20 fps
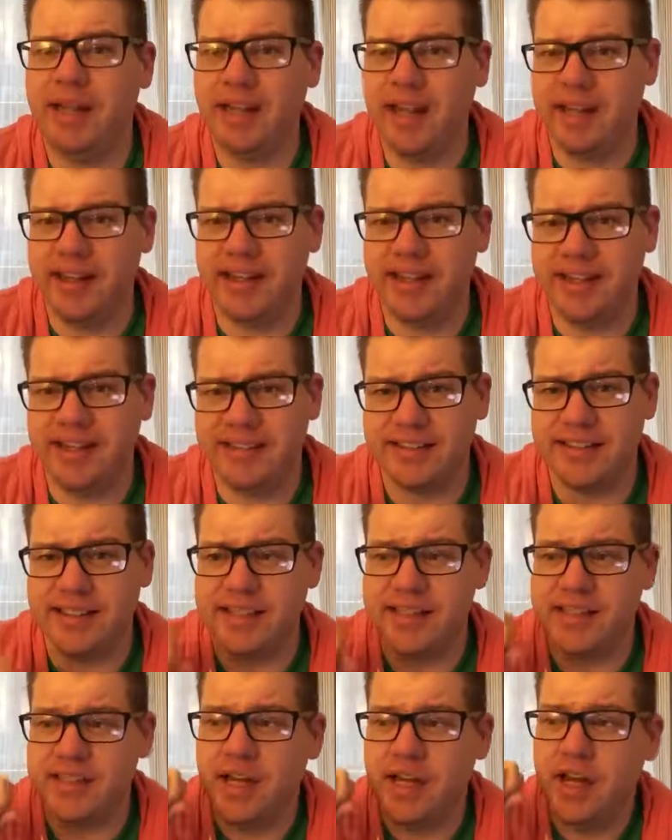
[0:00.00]
Pinging things
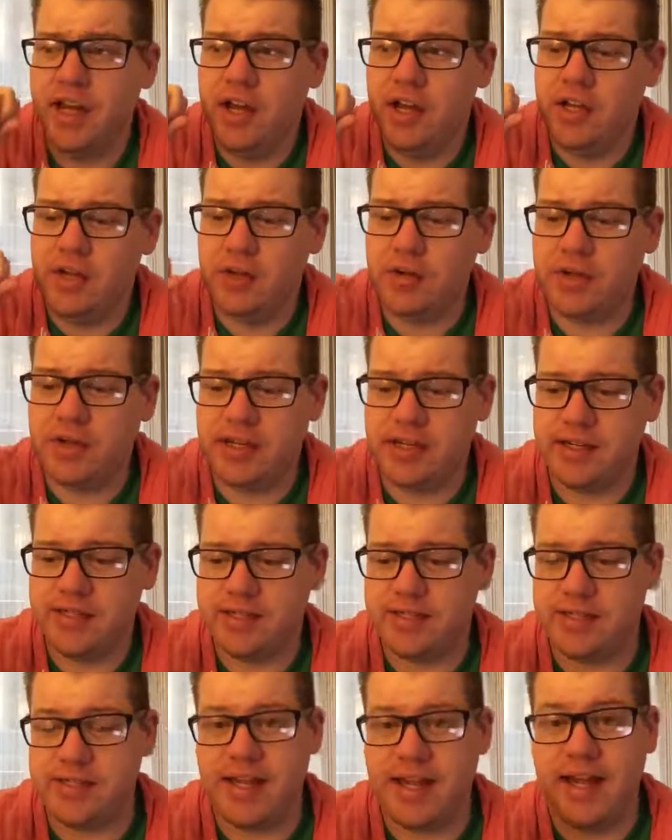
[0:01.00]
is you can
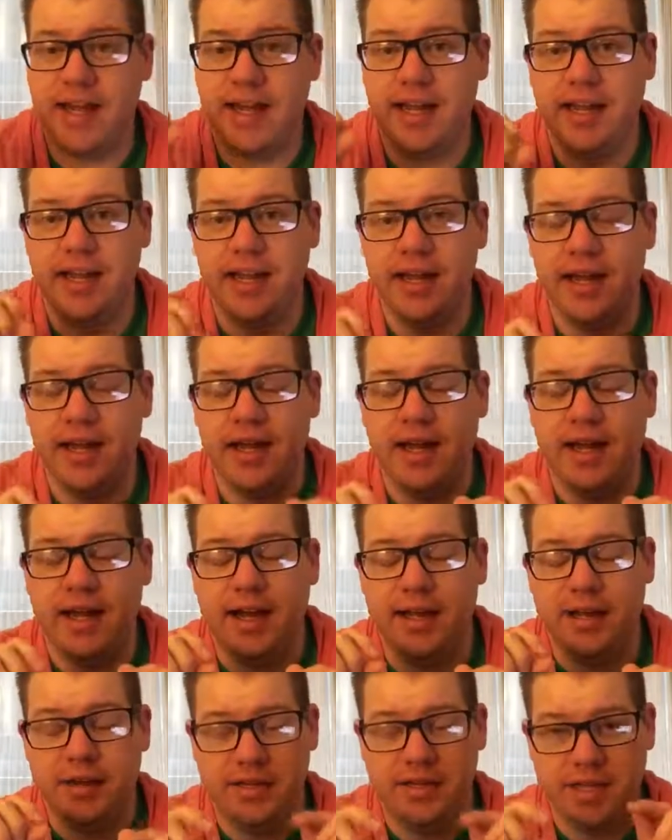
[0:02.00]
say,
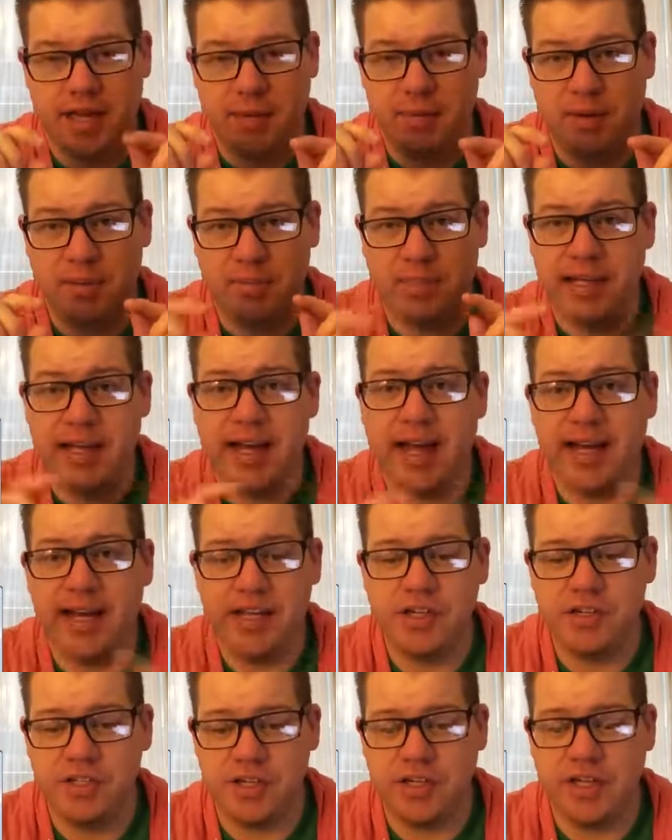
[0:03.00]
you could type in
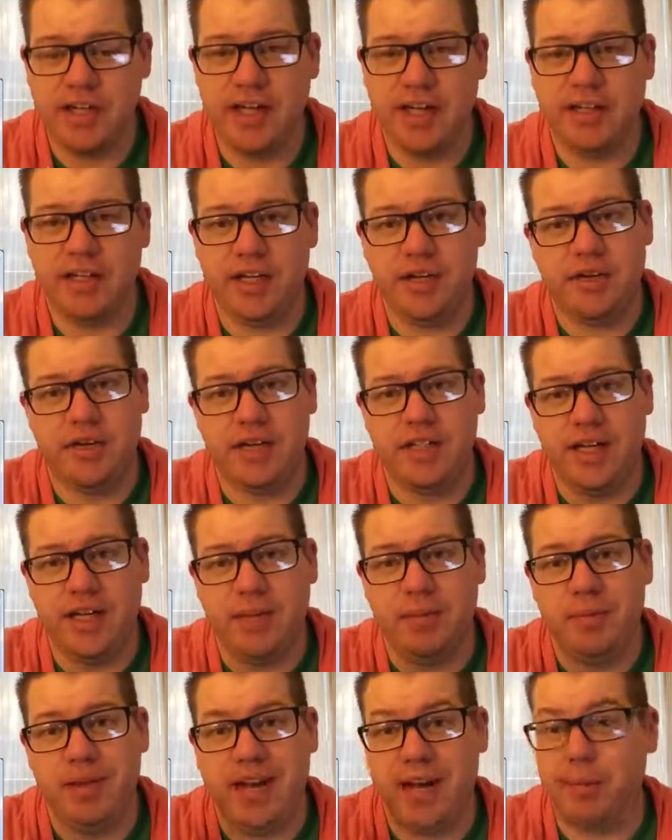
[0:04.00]
PING, and then you could
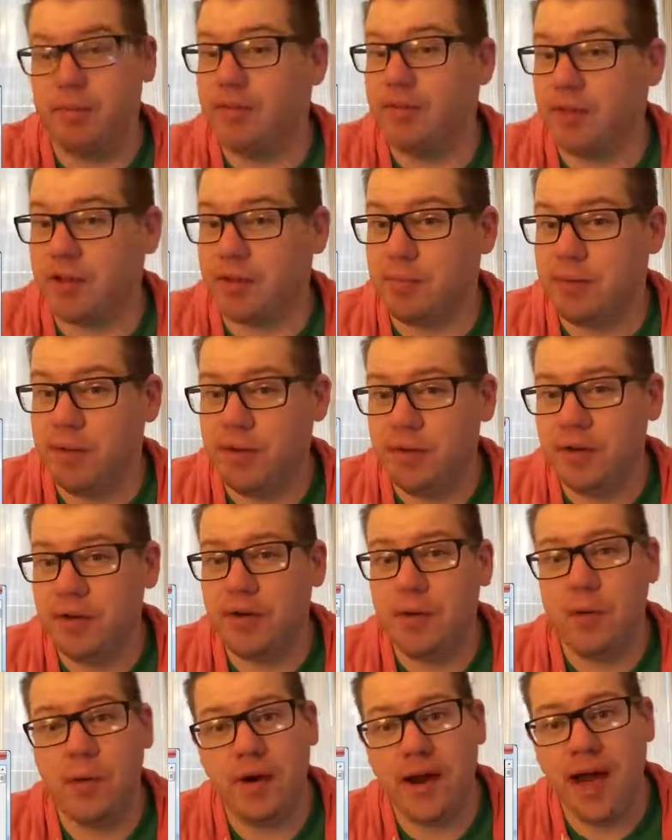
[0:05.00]
type the name of a
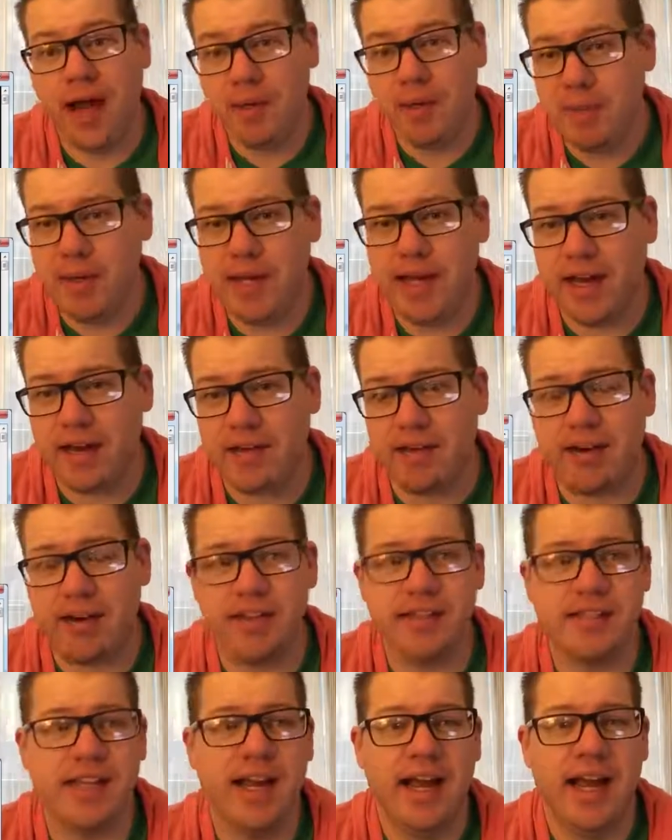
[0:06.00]
computer or an IP
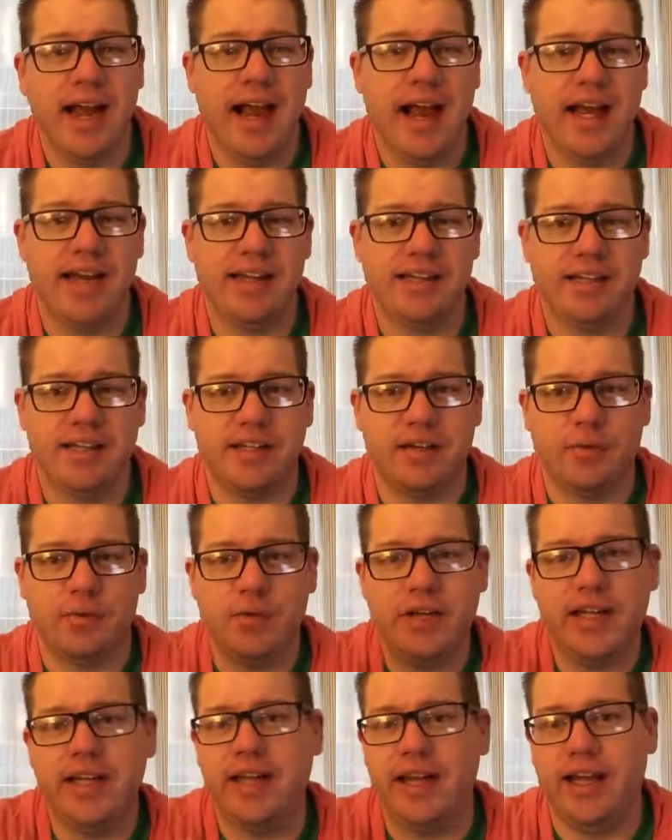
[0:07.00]
address, and it's going to
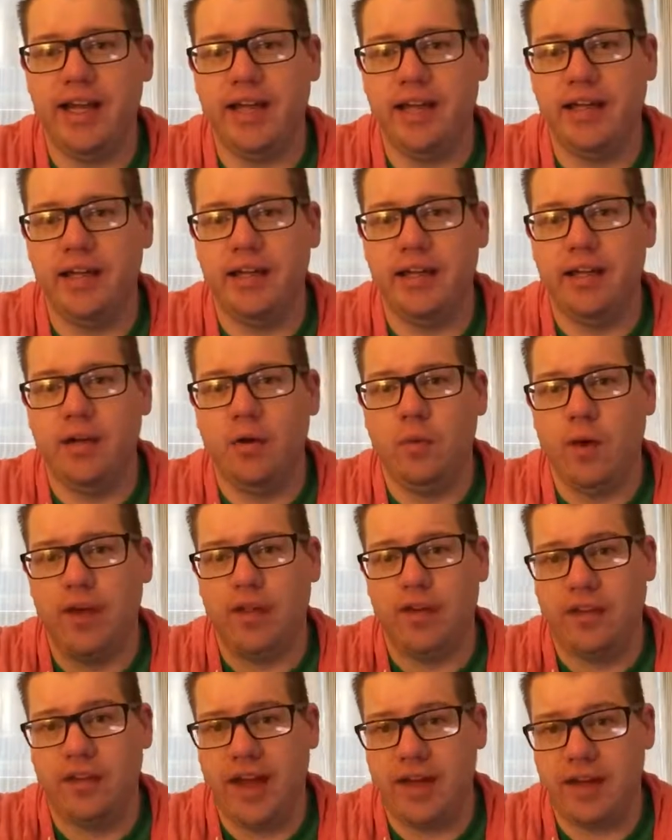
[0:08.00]
relay
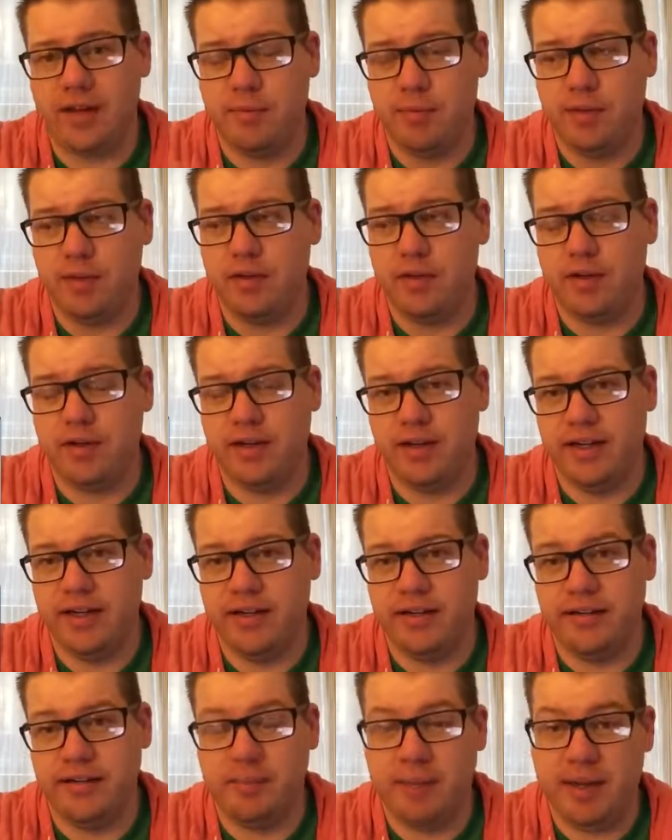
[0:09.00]
whether that computer
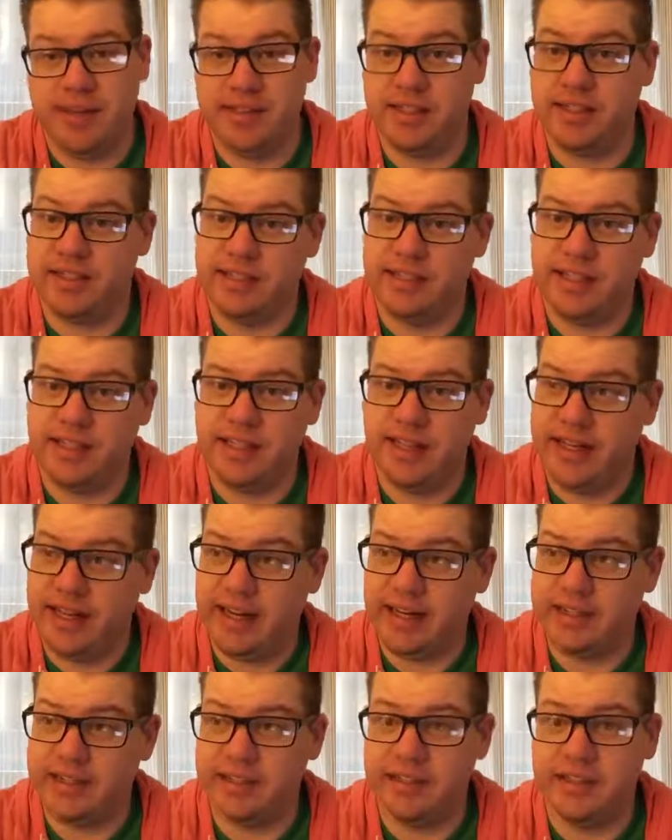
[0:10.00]
is basically
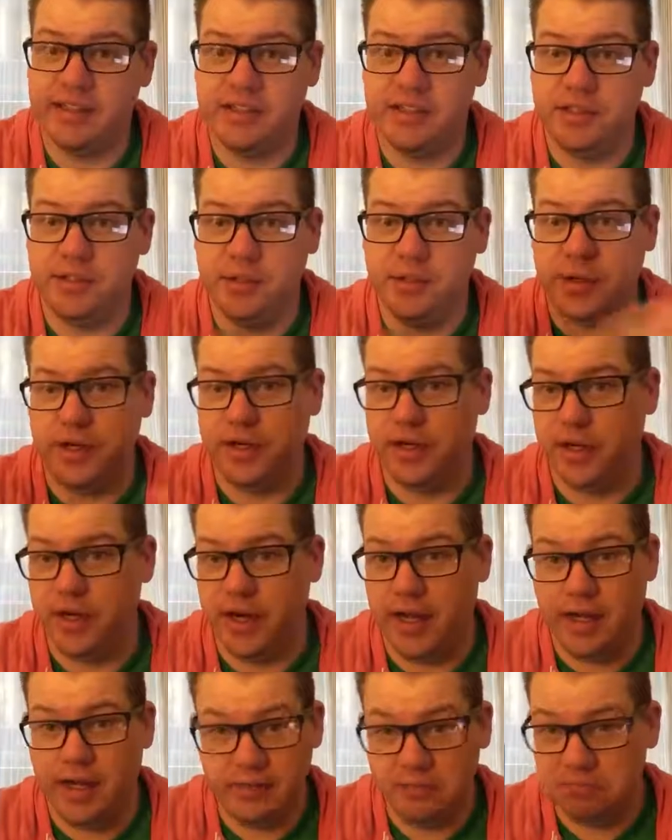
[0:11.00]
connected to your
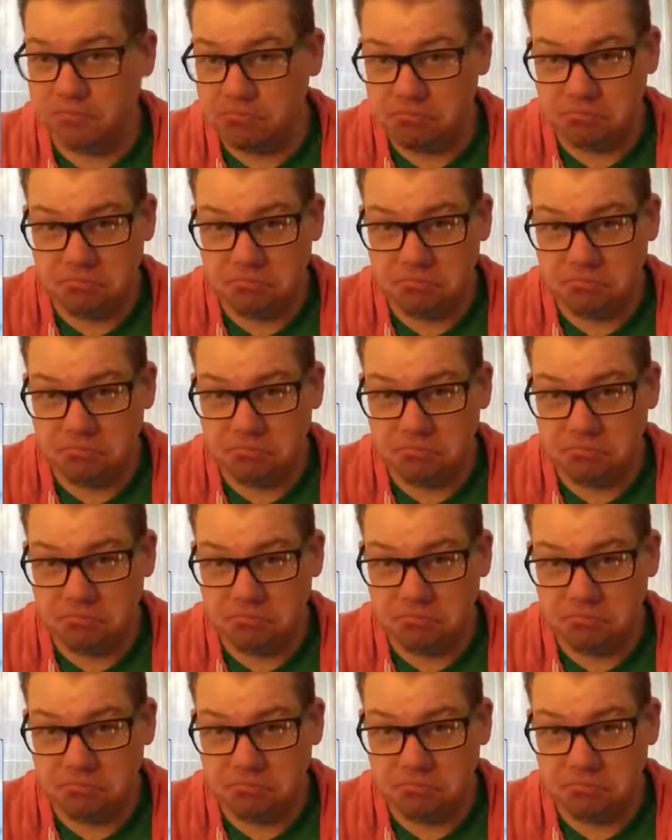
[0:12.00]
internet